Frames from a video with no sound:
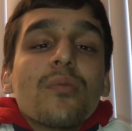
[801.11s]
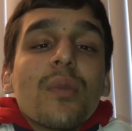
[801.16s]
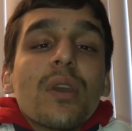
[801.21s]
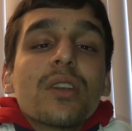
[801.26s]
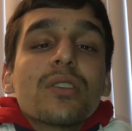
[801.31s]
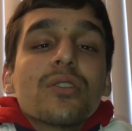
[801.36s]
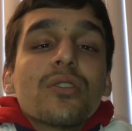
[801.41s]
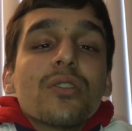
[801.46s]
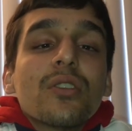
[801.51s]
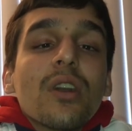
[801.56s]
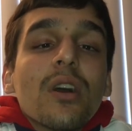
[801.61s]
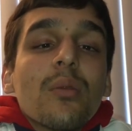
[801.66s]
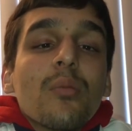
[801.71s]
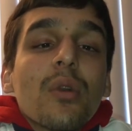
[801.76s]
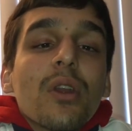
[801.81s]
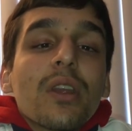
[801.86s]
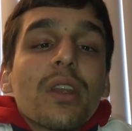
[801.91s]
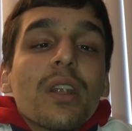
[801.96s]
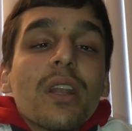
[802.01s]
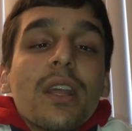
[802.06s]
Make sure you're not
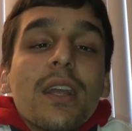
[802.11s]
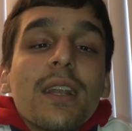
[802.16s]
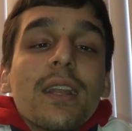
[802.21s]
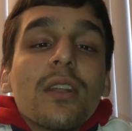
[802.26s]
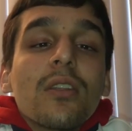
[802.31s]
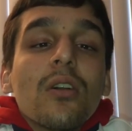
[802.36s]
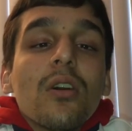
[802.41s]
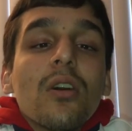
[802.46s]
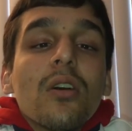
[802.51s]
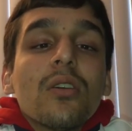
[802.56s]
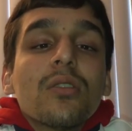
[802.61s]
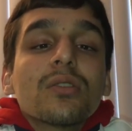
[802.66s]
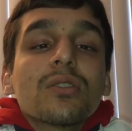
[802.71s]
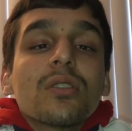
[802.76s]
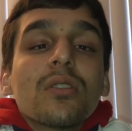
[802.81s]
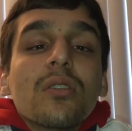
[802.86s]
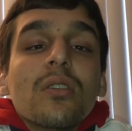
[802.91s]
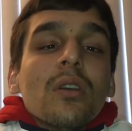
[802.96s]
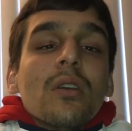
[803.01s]
breaking any laws.